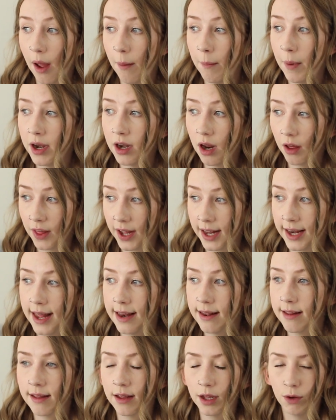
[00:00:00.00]
another
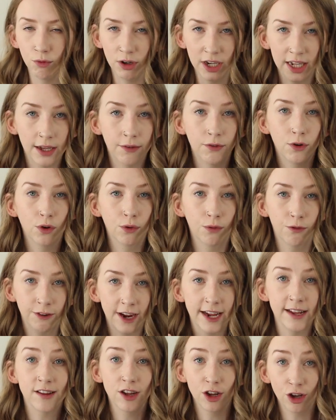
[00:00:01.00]
cleanser and really give your
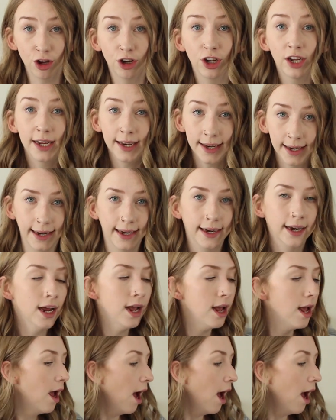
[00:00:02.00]
face a good clean.